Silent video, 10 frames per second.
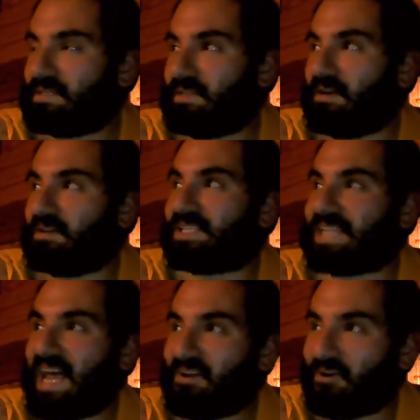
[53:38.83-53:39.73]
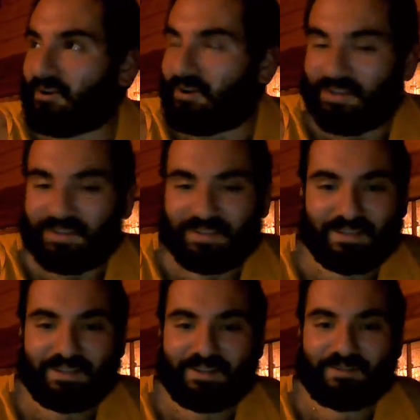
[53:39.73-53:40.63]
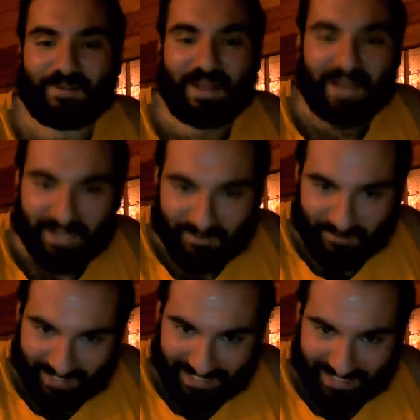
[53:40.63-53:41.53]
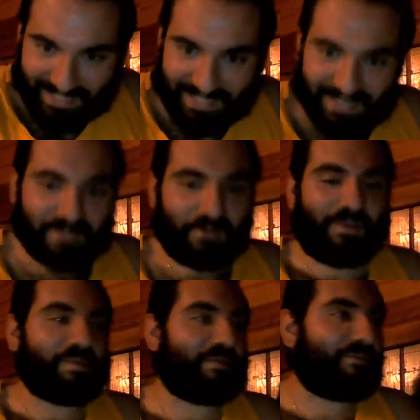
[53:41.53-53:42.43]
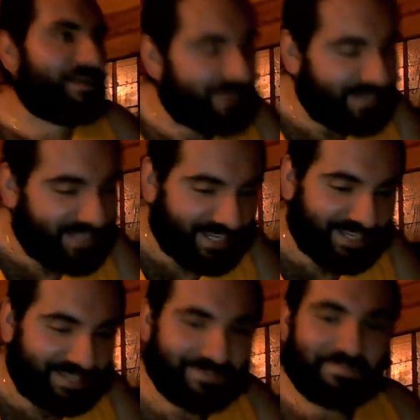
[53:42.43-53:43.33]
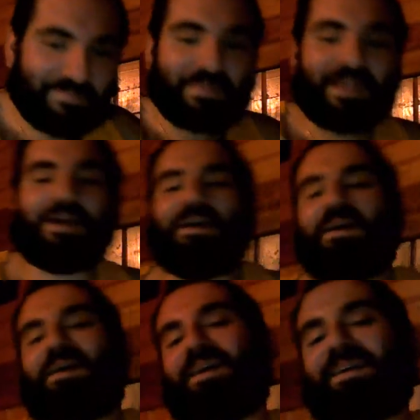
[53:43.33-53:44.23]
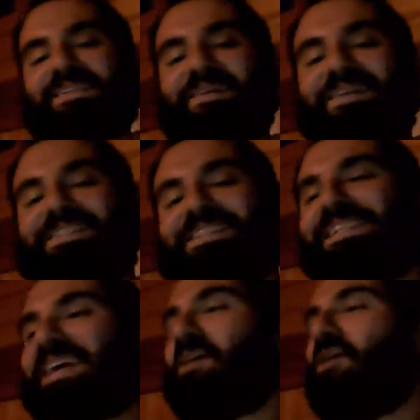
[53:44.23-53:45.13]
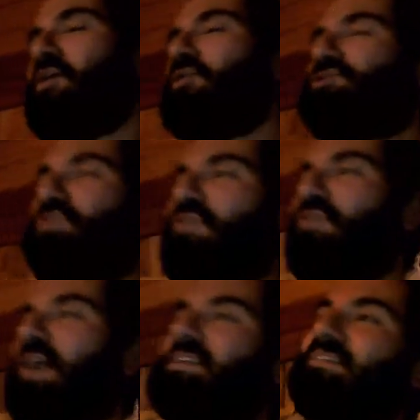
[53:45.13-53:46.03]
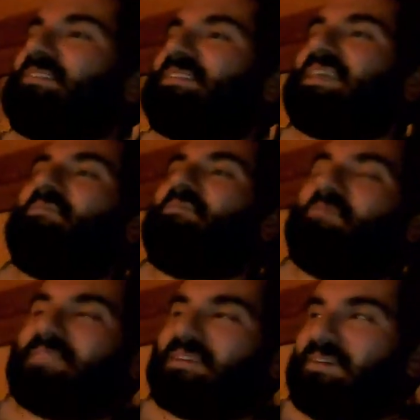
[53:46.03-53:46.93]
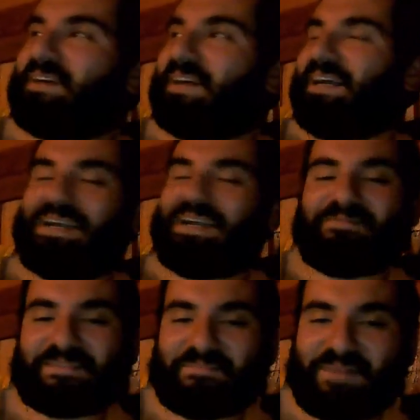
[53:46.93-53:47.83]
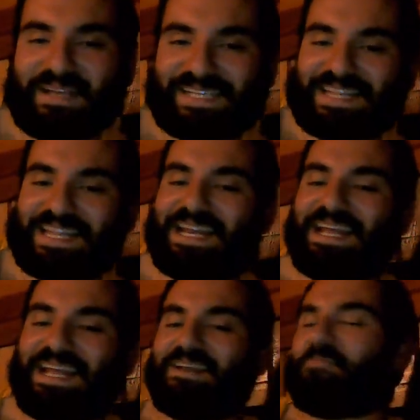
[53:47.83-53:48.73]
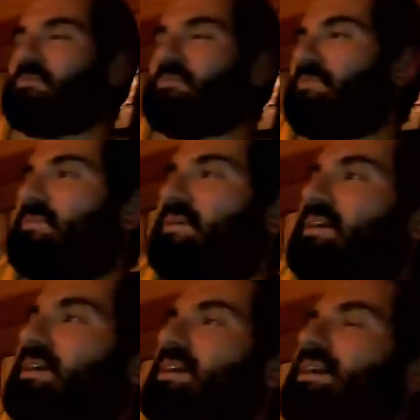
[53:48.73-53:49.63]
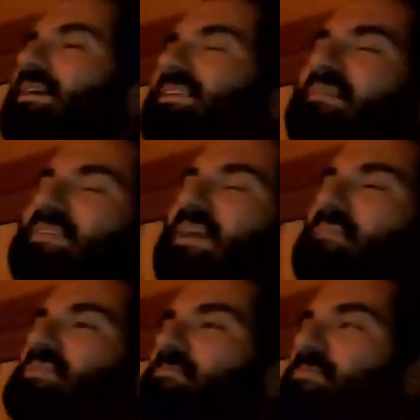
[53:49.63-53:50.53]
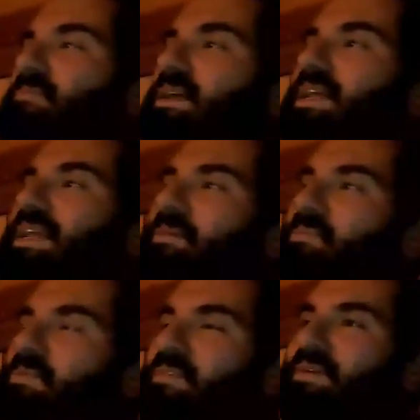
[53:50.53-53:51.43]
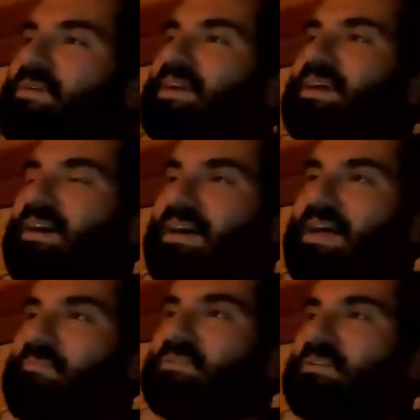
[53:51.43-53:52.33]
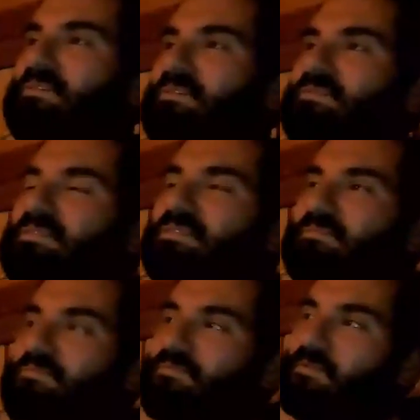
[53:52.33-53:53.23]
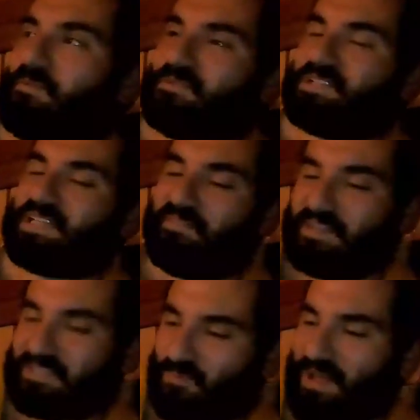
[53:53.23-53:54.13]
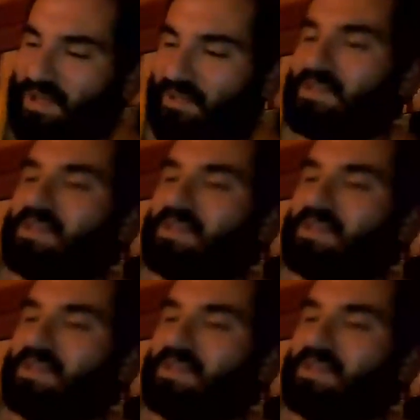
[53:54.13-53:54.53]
Young Sad Girl, Redhead Queen, Creepy Raven Kid. So he just like tried to understand what was going on. It was amazing. Then he ended up reviewing. So that was episode 3, and he ended up reviewing episodes 4 through 7 as well.